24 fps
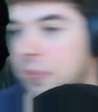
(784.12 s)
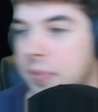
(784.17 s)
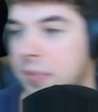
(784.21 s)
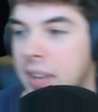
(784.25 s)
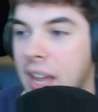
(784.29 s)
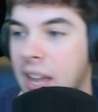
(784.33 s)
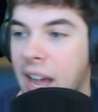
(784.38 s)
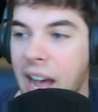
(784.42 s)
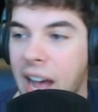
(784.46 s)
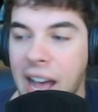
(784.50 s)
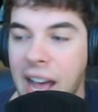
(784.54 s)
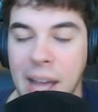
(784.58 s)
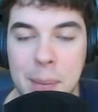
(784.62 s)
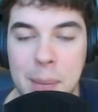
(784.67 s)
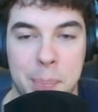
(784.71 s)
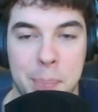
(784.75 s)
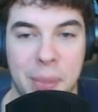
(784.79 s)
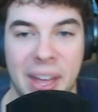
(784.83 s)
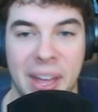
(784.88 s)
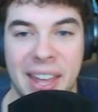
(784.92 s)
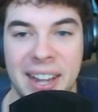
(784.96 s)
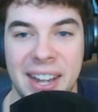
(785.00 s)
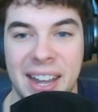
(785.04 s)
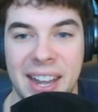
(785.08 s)
Hi,
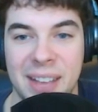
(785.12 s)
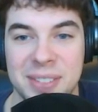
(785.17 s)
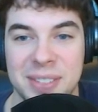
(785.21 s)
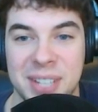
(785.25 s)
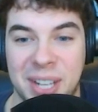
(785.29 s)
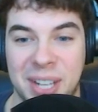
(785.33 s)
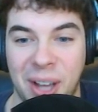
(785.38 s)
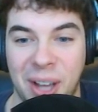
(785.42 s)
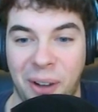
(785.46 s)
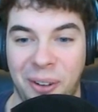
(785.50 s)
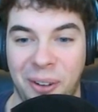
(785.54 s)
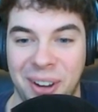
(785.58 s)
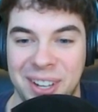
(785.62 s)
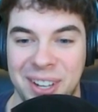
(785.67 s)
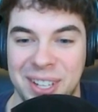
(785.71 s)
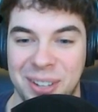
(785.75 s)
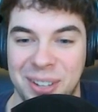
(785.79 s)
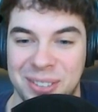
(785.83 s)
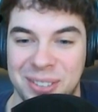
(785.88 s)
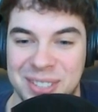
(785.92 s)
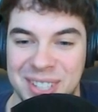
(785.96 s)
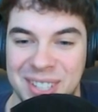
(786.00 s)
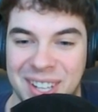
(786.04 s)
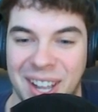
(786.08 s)
Ben. How's it going? You
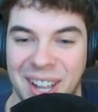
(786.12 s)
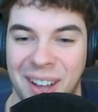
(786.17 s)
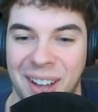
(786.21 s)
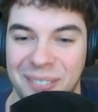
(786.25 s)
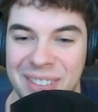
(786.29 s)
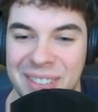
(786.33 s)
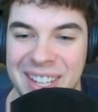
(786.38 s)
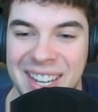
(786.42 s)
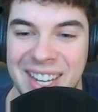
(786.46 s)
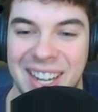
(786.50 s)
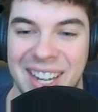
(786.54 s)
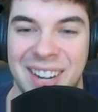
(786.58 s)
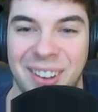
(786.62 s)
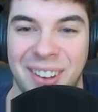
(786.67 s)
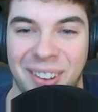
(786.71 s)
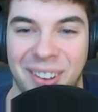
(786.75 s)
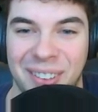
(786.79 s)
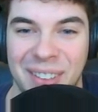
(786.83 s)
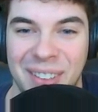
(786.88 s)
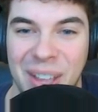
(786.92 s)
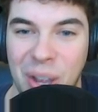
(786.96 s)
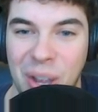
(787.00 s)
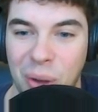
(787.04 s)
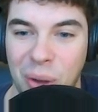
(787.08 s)
should come in a
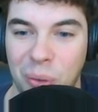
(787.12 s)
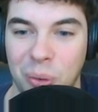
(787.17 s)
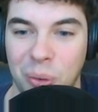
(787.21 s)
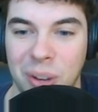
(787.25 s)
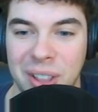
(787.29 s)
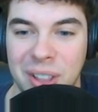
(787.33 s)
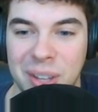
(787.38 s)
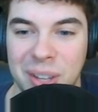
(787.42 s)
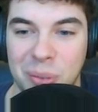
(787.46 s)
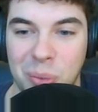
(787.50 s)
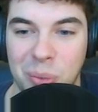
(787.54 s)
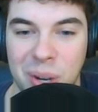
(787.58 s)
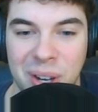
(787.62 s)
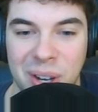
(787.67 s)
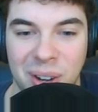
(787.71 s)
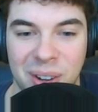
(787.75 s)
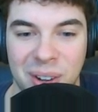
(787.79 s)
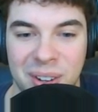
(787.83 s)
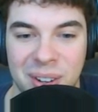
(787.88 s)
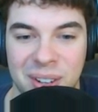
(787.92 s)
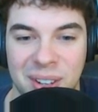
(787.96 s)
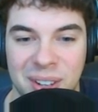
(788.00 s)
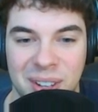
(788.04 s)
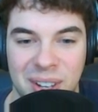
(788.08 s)
really
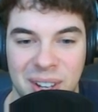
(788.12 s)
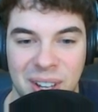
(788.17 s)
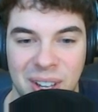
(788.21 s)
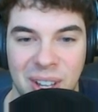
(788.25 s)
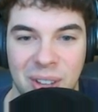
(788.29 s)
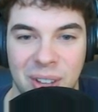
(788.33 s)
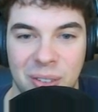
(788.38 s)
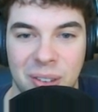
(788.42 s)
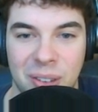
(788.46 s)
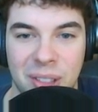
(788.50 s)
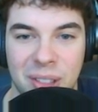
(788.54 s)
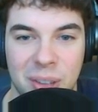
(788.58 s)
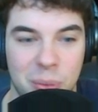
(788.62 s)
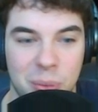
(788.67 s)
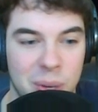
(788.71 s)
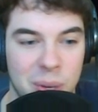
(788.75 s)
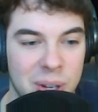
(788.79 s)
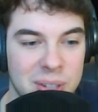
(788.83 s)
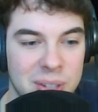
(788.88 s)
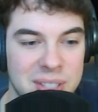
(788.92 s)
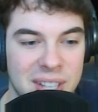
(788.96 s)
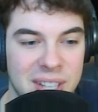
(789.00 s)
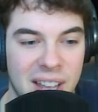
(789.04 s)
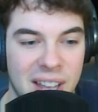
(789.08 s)
weird
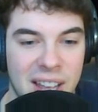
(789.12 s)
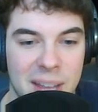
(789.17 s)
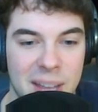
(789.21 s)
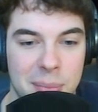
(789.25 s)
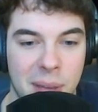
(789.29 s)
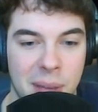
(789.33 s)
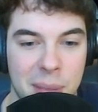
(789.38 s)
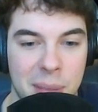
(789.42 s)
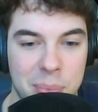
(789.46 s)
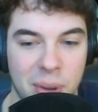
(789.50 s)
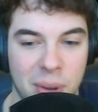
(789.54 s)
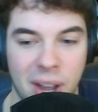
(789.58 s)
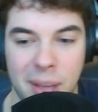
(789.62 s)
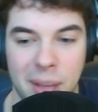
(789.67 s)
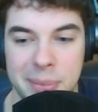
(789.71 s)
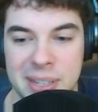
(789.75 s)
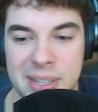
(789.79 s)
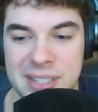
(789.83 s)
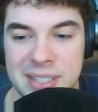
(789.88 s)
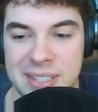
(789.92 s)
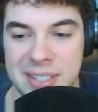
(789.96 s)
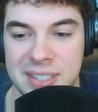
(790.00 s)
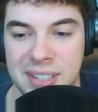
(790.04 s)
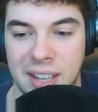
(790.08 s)
time. I
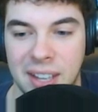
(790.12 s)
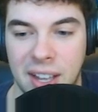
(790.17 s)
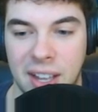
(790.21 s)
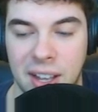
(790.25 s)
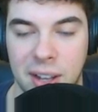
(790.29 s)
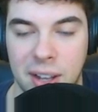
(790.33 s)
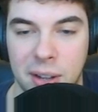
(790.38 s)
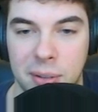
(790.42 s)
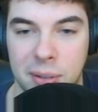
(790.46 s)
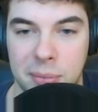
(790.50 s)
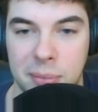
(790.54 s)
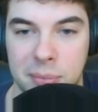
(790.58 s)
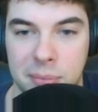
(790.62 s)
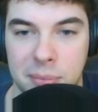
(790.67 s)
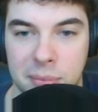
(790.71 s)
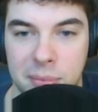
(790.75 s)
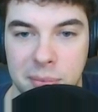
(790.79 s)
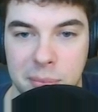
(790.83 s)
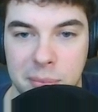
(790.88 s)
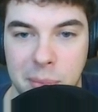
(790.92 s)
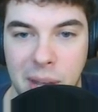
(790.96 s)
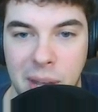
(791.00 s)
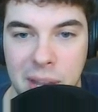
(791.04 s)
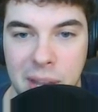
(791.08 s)
promise.
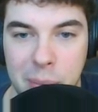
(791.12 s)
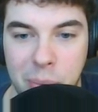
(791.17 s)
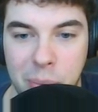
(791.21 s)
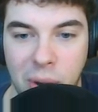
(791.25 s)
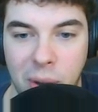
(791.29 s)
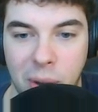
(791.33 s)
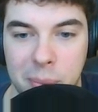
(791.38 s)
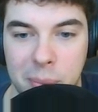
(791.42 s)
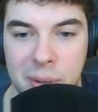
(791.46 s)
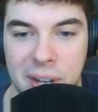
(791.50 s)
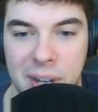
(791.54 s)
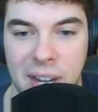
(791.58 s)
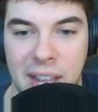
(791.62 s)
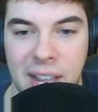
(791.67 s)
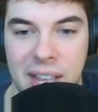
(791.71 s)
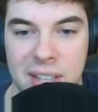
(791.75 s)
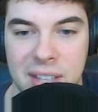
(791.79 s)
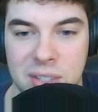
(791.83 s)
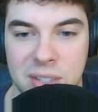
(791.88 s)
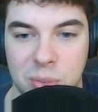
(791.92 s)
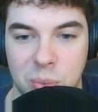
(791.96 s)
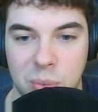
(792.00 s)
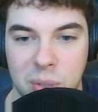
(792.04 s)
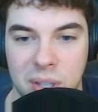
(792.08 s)
My apartment
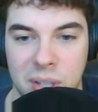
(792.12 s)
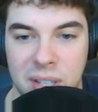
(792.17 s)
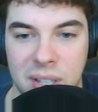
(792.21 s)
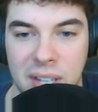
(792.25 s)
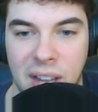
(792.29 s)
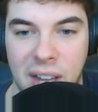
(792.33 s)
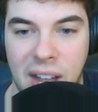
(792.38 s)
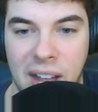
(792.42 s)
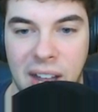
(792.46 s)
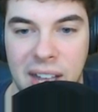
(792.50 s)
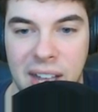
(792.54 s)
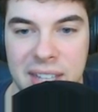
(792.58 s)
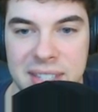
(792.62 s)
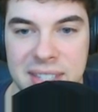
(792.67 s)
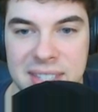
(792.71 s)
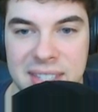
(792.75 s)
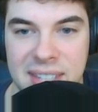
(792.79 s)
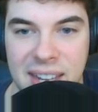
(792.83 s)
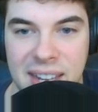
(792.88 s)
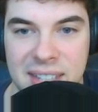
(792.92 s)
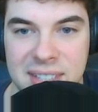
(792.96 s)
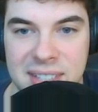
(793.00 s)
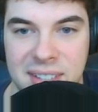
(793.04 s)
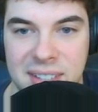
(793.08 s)
has a really odd
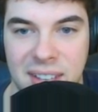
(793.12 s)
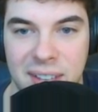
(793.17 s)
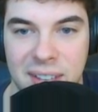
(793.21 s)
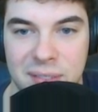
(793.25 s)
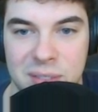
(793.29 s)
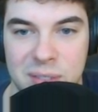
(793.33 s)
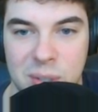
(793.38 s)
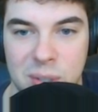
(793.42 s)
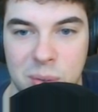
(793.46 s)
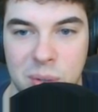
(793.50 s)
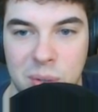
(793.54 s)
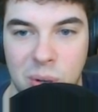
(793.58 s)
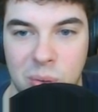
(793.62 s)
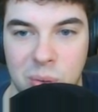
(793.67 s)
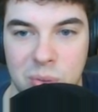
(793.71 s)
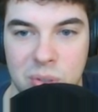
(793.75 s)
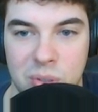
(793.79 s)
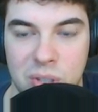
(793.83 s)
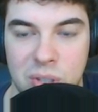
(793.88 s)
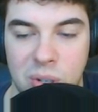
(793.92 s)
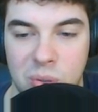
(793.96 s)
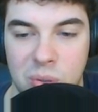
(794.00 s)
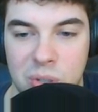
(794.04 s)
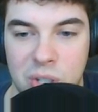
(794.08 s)
sex life, so
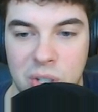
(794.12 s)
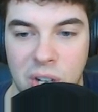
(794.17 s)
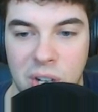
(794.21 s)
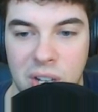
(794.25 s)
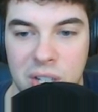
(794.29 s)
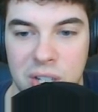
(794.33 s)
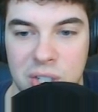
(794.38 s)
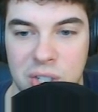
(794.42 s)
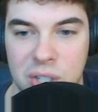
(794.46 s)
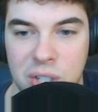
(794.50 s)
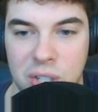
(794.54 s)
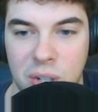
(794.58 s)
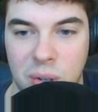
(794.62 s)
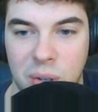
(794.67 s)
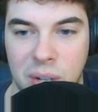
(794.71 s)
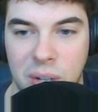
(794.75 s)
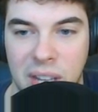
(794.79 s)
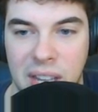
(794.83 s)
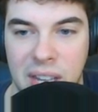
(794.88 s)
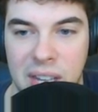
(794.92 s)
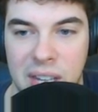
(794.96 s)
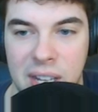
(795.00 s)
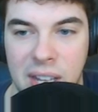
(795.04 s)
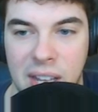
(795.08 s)
don't judge,
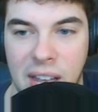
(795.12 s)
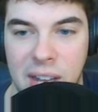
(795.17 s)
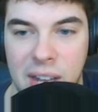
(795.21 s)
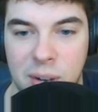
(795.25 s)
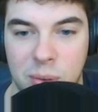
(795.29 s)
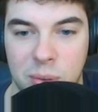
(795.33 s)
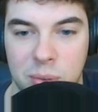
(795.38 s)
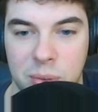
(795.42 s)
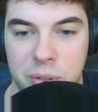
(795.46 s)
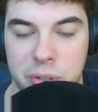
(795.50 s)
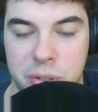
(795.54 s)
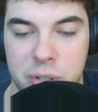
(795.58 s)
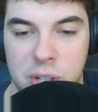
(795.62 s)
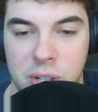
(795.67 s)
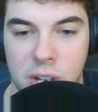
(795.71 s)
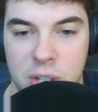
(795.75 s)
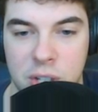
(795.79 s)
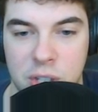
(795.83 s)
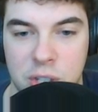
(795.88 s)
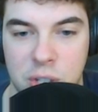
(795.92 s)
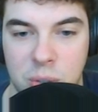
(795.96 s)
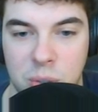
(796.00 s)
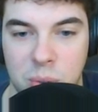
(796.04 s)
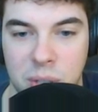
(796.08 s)
okay? I don't
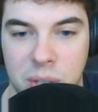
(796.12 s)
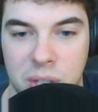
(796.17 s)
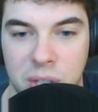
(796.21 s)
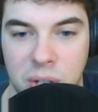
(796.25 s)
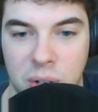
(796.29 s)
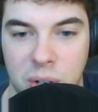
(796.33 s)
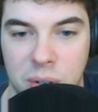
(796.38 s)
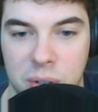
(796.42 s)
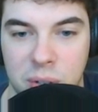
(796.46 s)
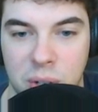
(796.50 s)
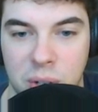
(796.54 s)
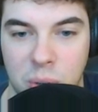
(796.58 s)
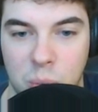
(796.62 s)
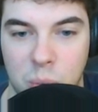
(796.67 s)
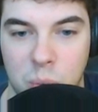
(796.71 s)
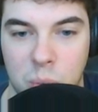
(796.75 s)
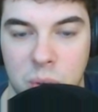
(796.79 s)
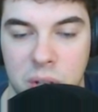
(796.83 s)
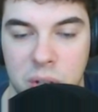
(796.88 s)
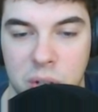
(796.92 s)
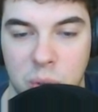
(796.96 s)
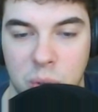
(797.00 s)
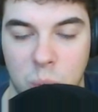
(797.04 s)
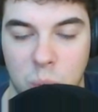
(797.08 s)
judge you and your
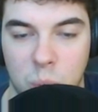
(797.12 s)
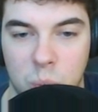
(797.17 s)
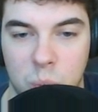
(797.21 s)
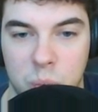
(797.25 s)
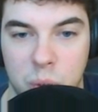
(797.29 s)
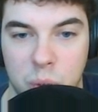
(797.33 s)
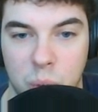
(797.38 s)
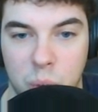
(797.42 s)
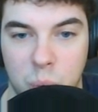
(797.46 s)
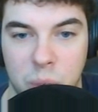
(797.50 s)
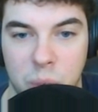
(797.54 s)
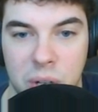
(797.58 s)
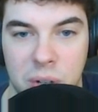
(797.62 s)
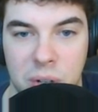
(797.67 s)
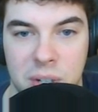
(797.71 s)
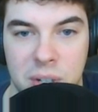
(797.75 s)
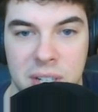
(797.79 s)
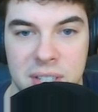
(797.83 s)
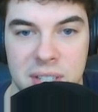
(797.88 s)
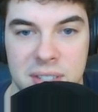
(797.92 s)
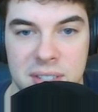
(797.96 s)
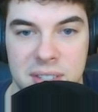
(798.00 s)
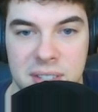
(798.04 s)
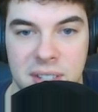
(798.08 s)

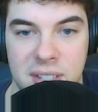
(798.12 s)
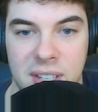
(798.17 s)
weirdness.